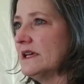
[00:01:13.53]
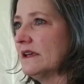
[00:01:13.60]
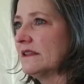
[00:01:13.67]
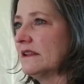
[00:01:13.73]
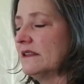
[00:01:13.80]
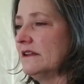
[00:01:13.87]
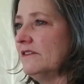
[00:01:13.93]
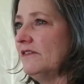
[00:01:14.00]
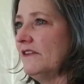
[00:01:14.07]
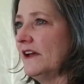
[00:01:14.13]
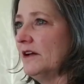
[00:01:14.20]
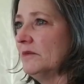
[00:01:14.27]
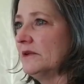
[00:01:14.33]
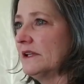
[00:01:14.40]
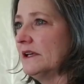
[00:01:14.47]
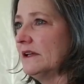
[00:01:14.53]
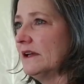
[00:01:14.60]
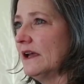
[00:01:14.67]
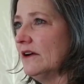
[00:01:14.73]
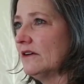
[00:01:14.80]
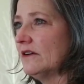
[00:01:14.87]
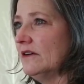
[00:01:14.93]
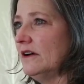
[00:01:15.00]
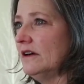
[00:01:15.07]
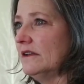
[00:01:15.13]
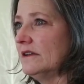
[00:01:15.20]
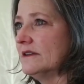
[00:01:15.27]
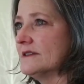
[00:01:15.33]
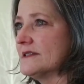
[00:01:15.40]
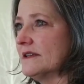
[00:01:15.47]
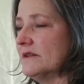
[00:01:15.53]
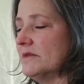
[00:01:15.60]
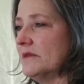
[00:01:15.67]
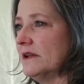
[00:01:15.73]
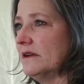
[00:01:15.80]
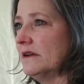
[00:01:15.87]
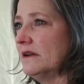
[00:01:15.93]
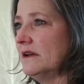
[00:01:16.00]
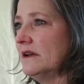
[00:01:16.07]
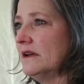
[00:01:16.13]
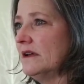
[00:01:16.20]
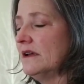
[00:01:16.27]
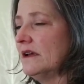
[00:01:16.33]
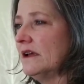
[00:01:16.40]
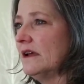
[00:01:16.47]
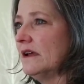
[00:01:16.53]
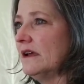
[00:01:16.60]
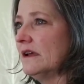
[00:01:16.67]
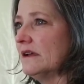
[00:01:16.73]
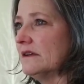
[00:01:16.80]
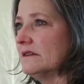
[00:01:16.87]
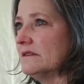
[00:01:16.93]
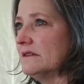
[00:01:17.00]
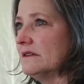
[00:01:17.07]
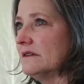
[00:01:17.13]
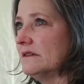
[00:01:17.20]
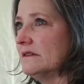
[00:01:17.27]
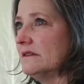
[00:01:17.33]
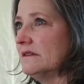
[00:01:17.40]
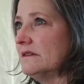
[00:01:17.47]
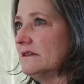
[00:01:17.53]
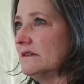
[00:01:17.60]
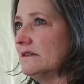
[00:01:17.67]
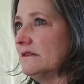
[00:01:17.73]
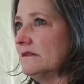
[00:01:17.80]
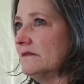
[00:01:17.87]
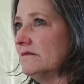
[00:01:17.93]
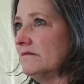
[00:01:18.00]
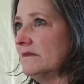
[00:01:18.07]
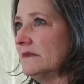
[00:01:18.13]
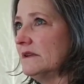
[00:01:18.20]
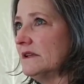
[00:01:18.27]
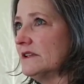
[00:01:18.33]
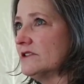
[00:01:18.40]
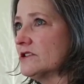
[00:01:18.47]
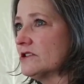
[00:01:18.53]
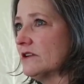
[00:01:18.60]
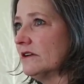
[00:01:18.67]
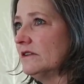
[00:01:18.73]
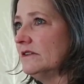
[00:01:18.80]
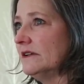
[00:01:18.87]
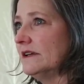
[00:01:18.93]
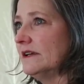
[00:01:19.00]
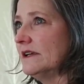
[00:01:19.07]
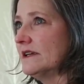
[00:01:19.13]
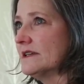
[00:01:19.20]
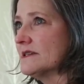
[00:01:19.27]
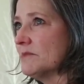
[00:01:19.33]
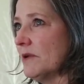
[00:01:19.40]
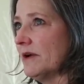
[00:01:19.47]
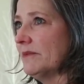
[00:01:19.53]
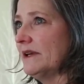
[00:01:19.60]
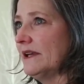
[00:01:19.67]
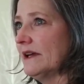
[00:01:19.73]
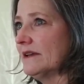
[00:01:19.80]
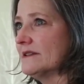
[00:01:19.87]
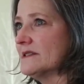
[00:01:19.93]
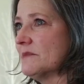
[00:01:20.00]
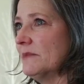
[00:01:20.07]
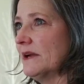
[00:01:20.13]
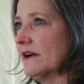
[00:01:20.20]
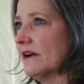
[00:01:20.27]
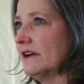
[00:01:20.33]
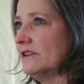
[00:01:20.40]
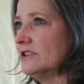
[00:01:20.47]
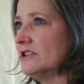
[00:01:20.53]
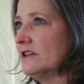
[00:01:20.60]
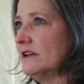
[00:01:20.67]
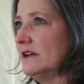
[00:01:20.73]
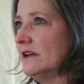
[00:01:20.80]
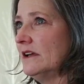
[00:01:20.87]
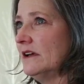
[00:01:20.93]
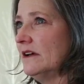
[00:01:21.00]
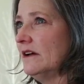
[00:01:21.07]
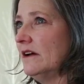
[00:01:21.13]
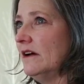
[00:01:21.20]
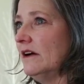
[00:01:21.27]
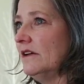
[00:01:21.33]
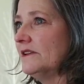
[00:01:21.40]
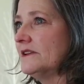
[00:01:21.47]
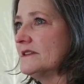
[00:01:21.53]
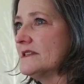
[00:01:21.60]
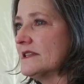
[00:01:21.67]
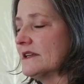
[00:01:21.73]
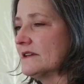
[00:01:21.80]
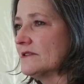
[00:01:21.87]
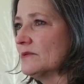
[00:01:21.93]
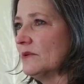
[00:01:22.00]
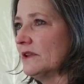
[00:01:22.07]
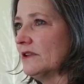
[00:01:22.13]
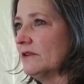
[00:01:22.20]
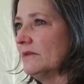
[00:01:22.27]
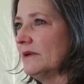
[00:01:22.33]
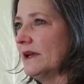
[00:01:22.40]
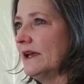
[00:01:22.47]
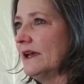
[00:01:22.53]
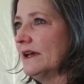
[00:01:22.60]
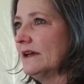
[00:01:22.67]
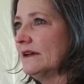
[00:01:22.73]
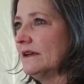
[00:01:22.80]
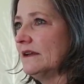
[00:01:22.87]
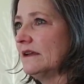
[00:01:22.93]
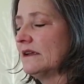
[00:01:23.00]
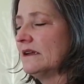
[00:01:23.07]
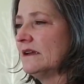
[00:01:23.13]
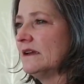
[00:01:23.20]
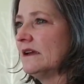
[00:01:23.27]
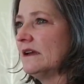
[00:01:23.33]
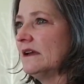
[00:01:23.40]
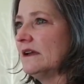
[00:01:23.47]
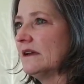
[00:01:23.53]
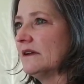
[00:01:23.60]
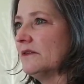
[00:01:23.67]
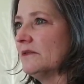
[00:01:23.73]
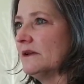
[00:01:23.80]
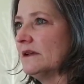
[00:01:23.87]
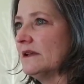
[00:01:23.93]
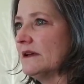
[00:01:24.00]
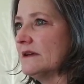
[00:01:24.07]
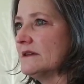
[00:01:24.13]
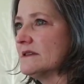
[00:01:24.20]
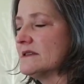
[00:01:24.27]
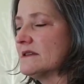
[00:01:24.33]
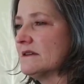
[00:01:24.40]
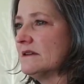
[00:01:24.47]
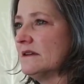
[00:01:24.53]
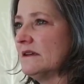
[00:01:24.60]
death in the family and alcoholism and struggle in his mom and dad's marriage. All these things went through my head, and I realized